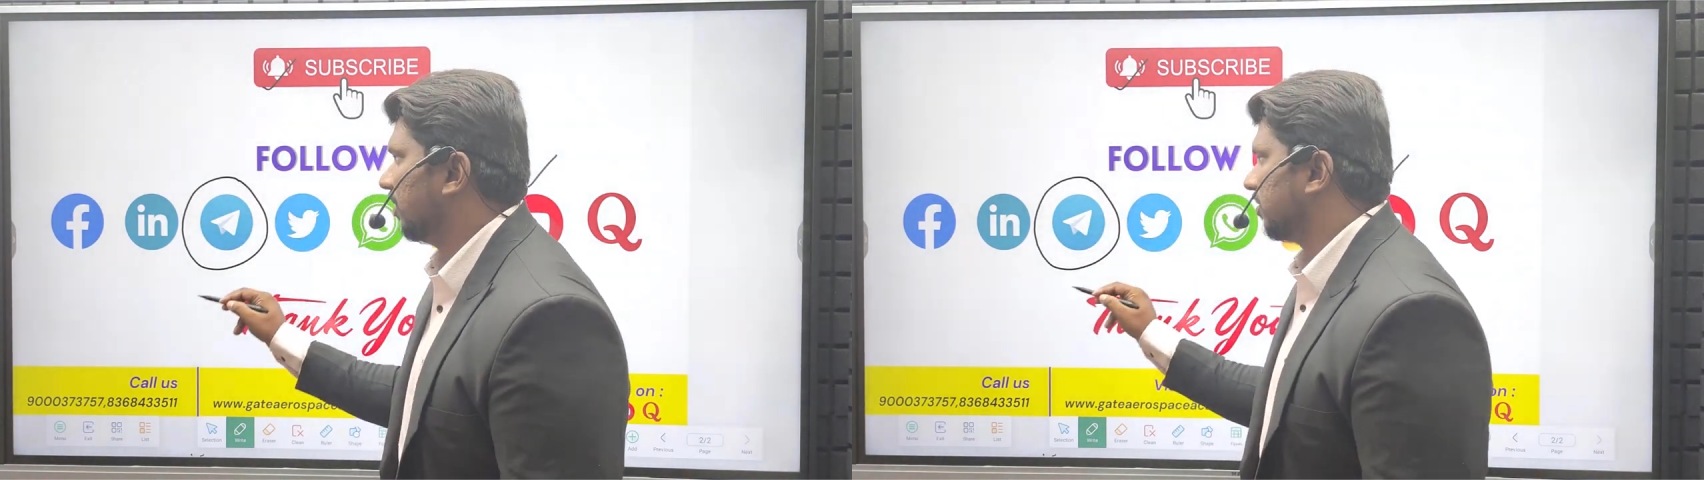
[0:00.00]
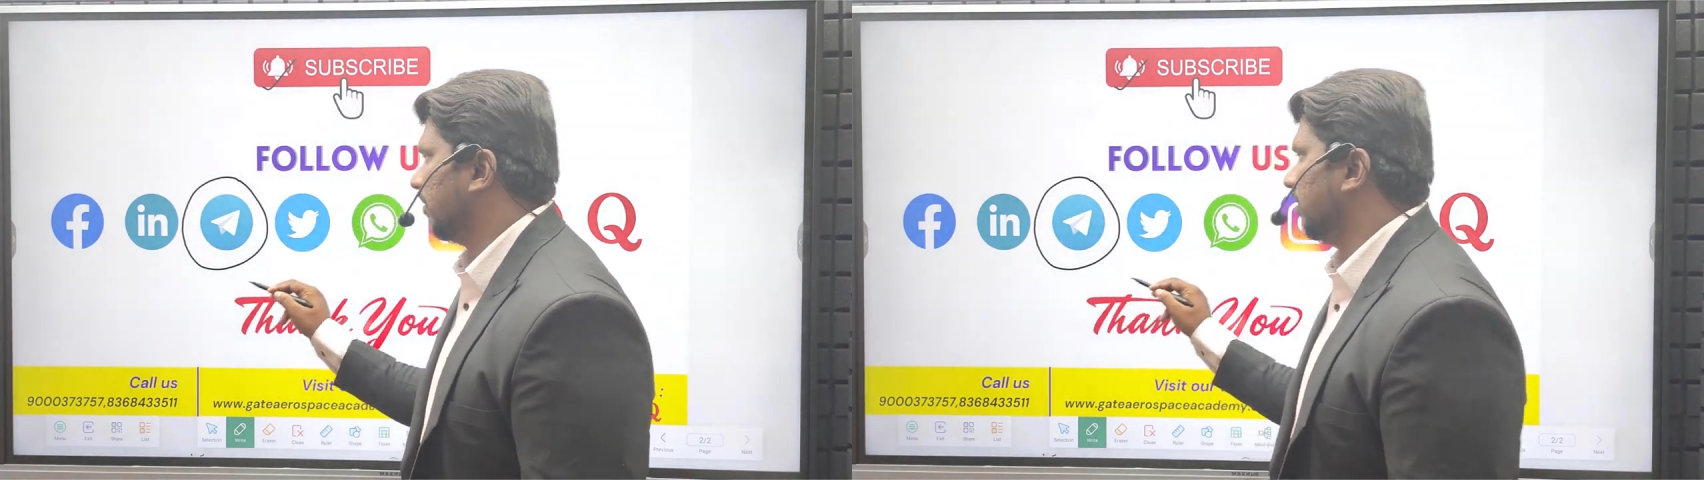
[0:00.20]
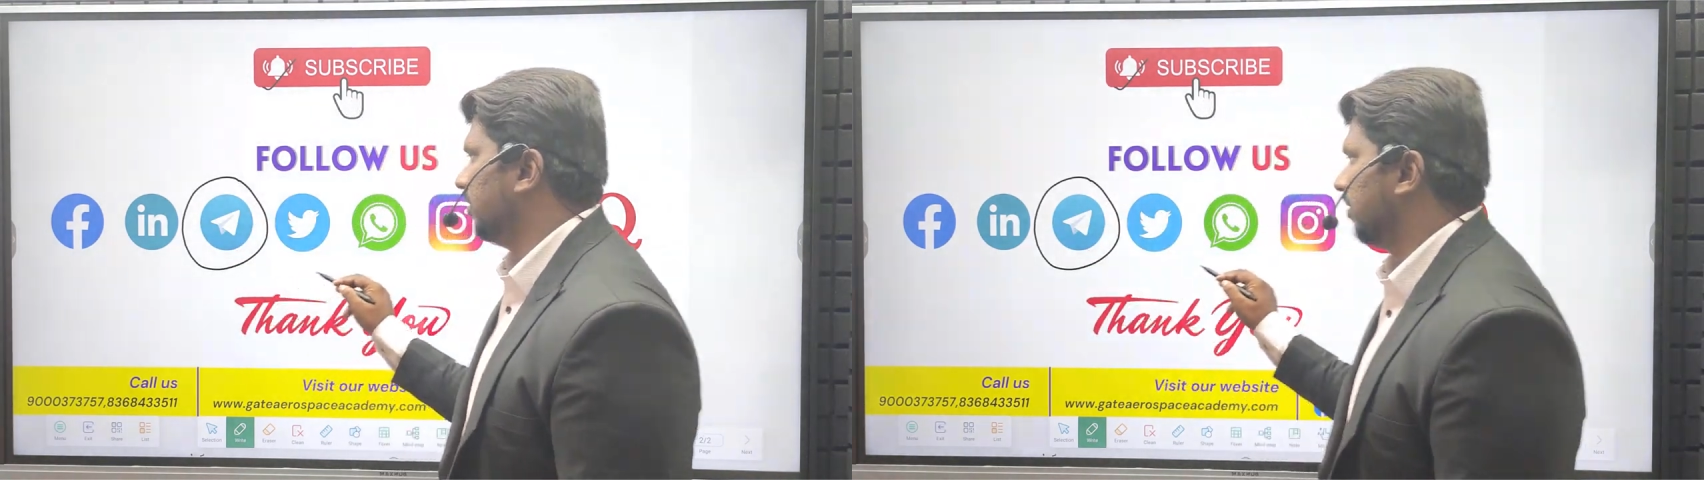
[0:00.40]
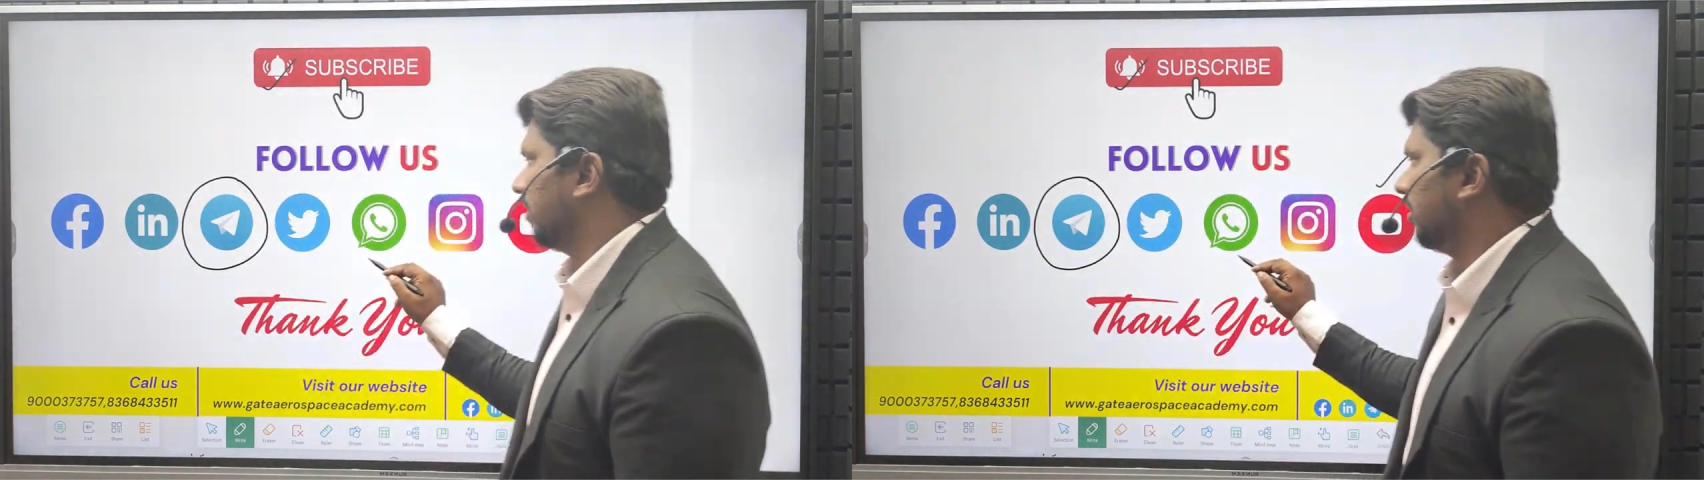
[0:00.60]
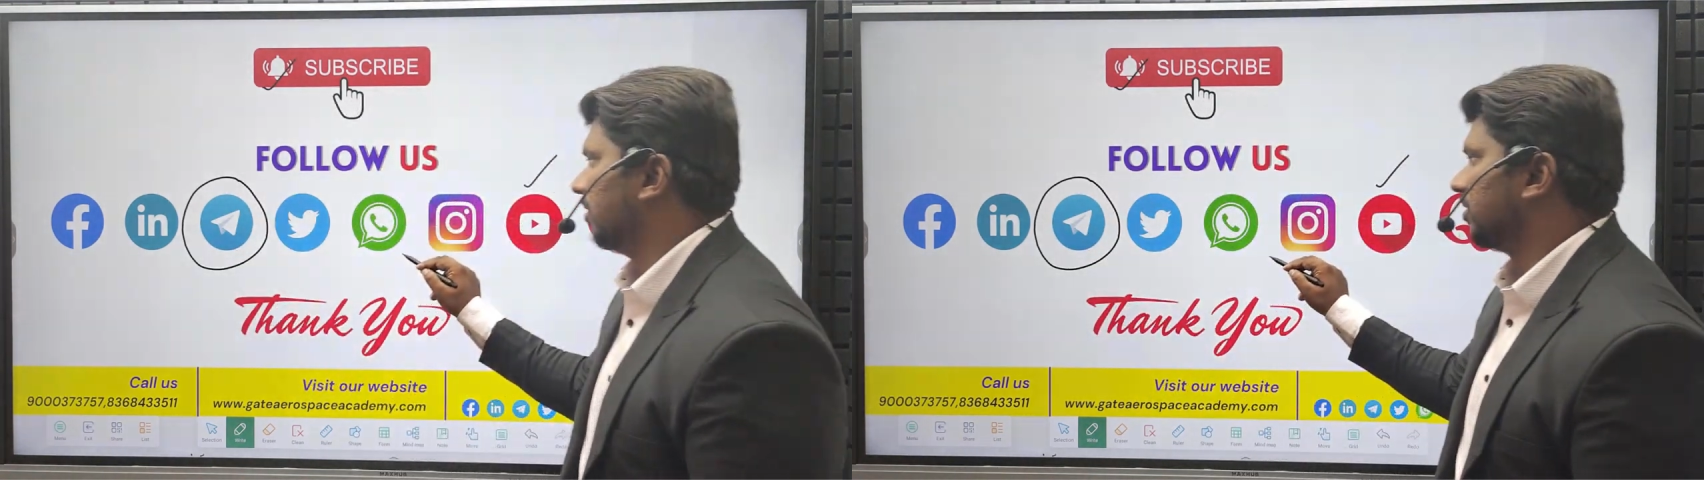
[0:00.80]
follow us on
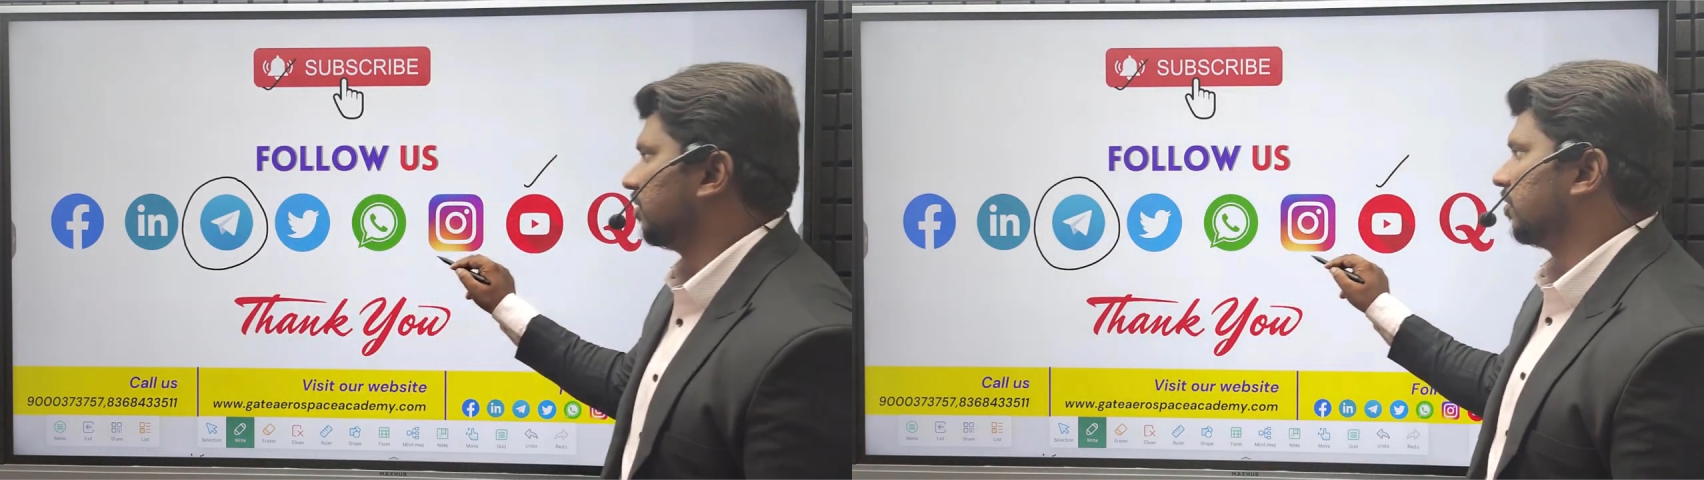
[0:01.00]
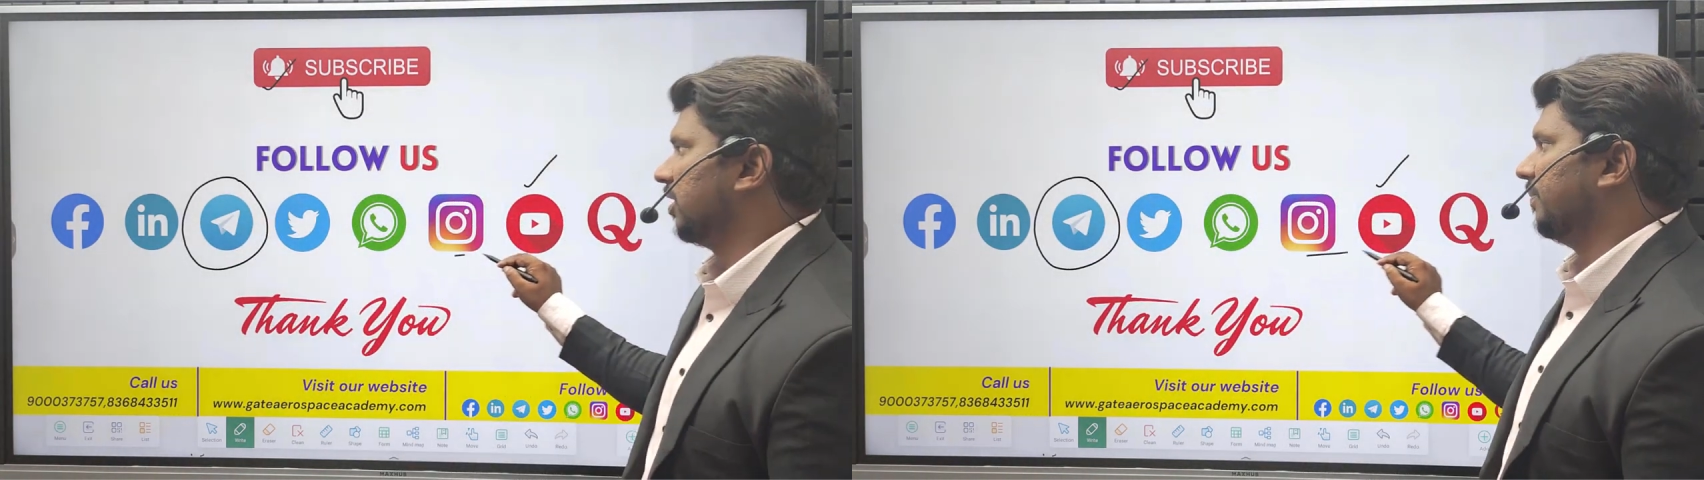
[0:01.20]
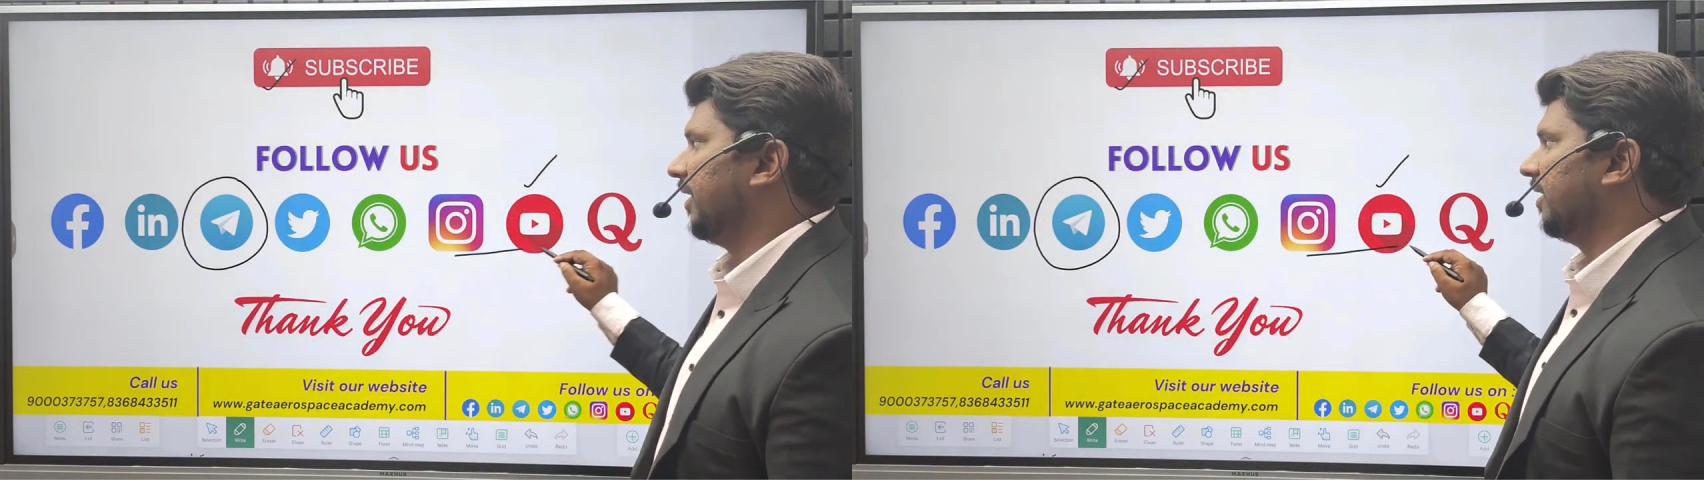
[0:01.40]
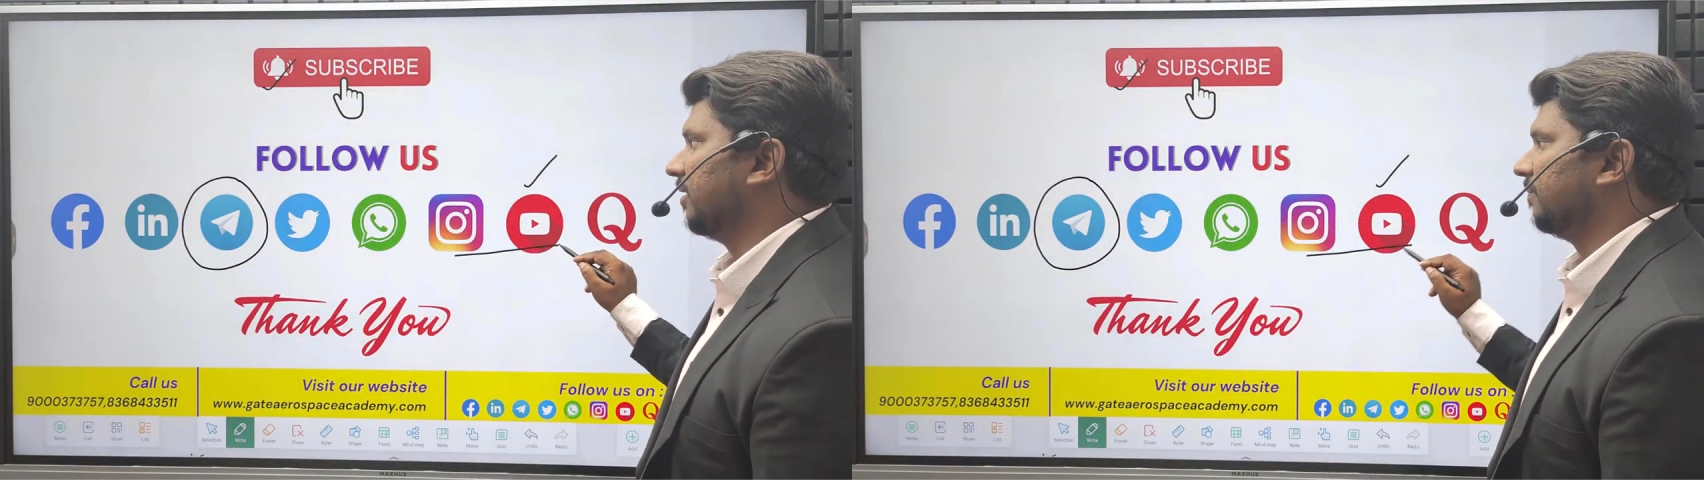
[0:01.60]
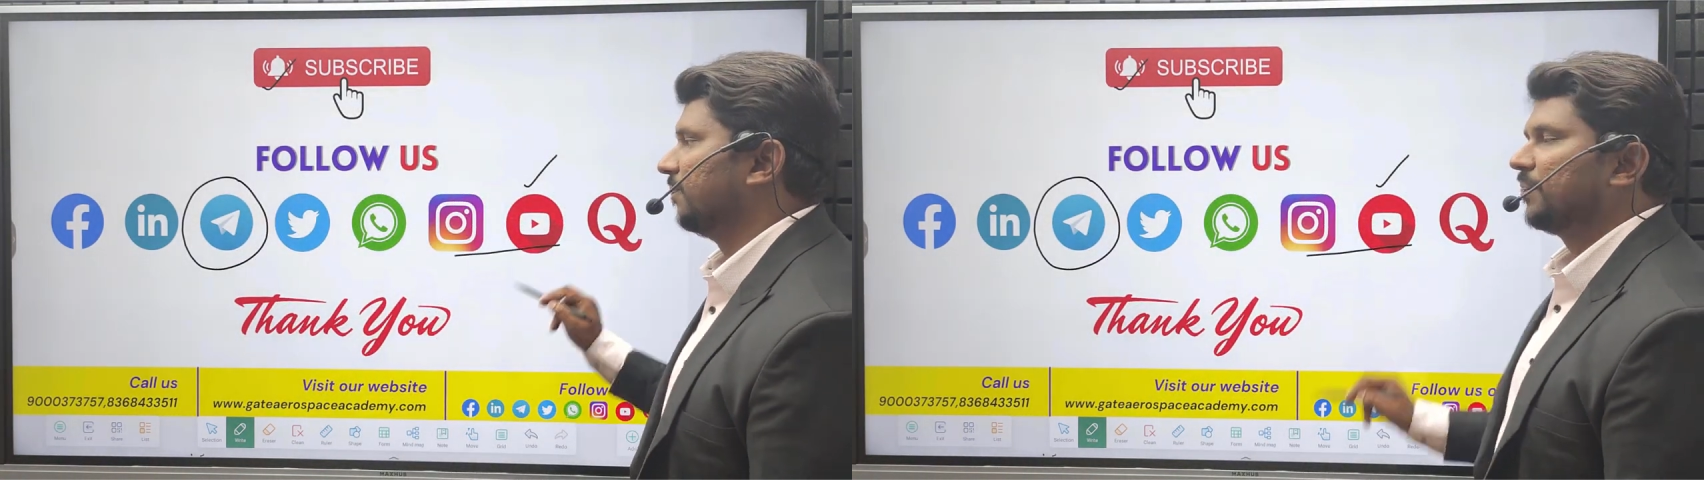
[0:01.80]
social media.